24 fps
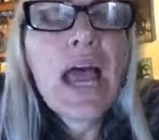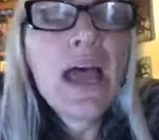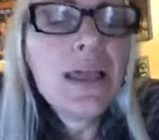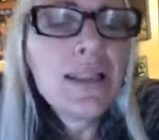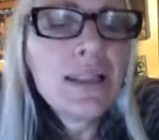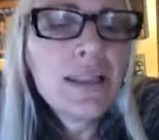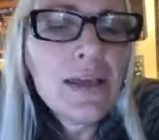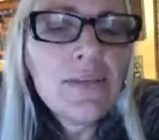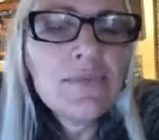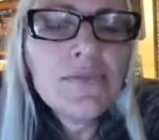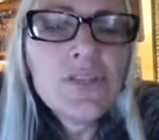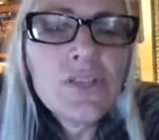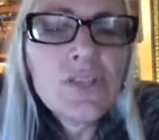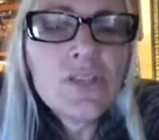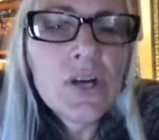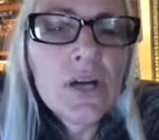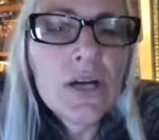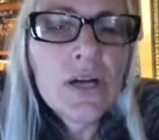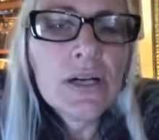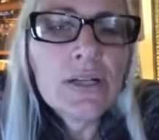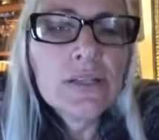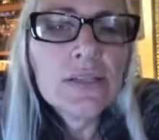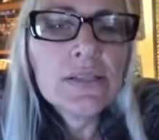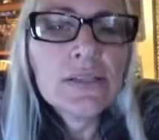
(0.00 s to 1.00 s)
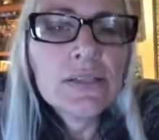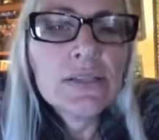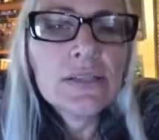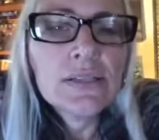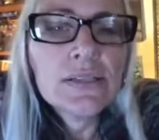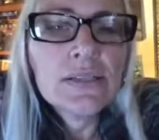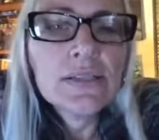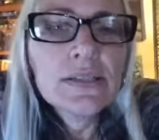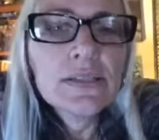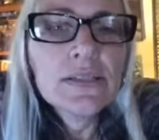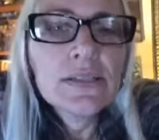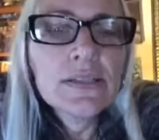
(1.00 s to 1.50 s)
love sharks.
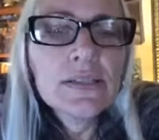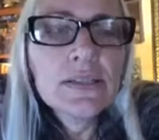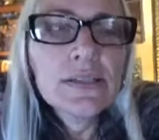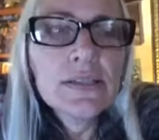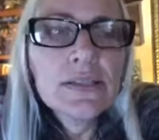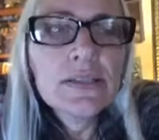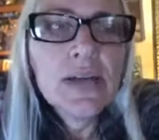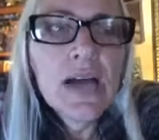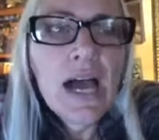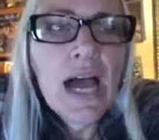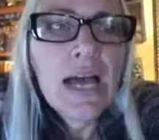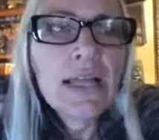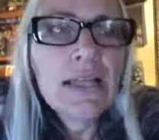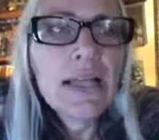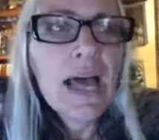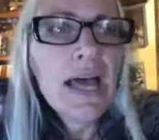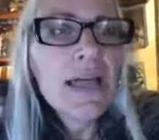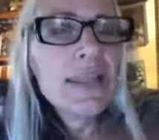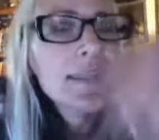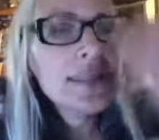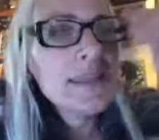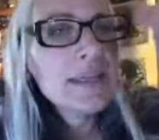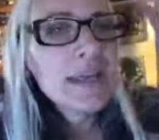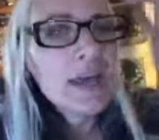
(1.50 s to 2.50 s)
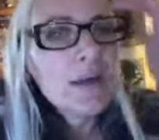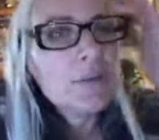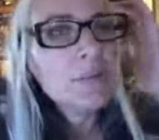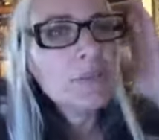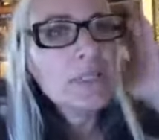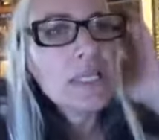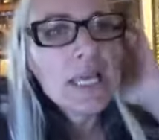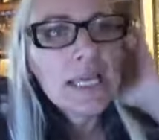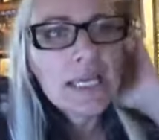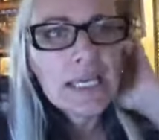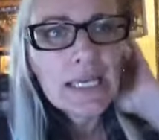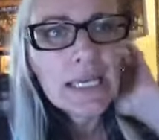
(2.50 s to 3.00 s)
I think I
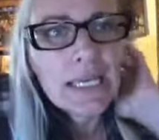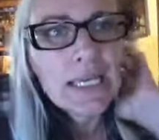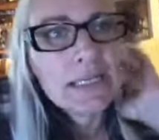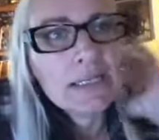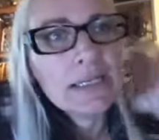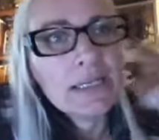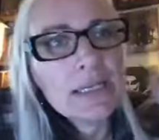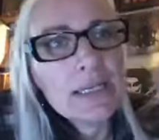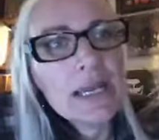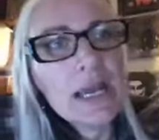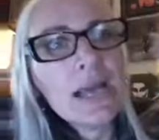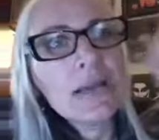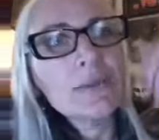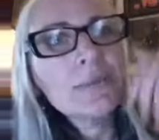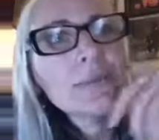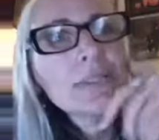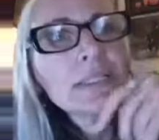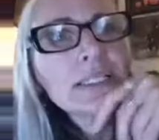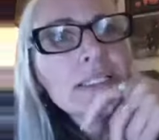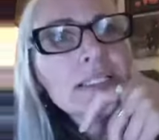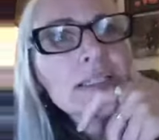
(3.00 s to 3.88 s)
would like it. I really